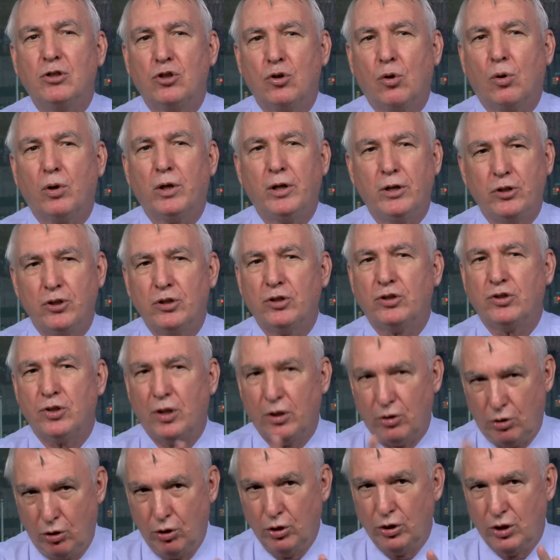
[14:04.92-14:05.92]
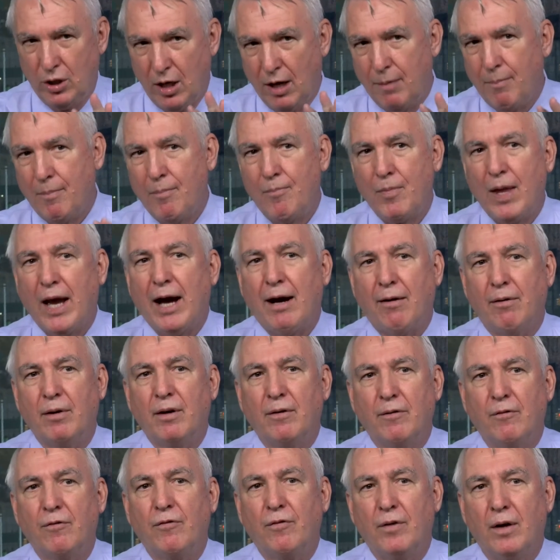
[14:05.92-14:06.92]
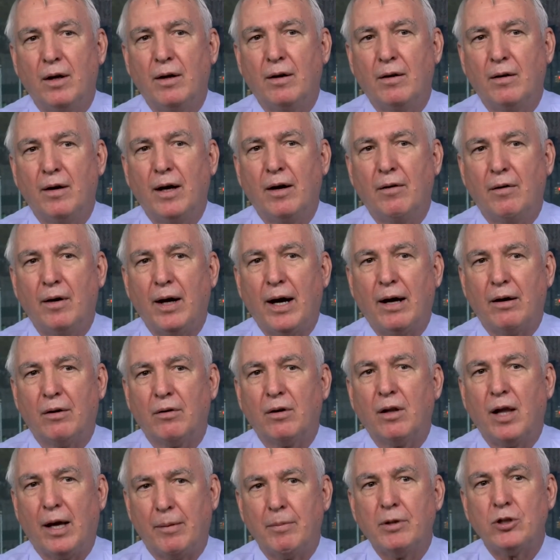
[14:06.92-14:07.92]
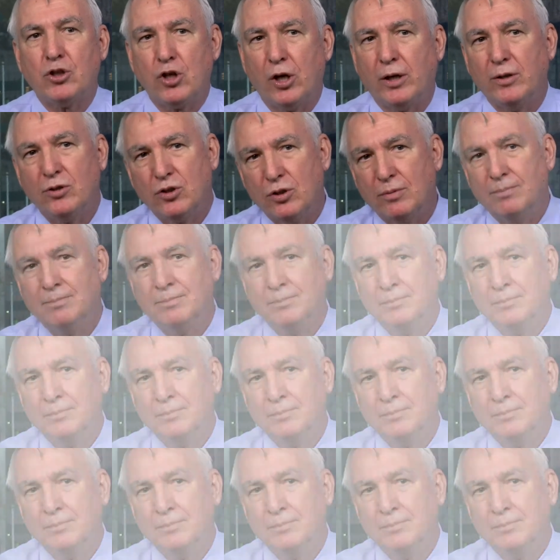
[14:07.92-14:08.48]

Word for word: shortages that could come out of uh, out of climate change.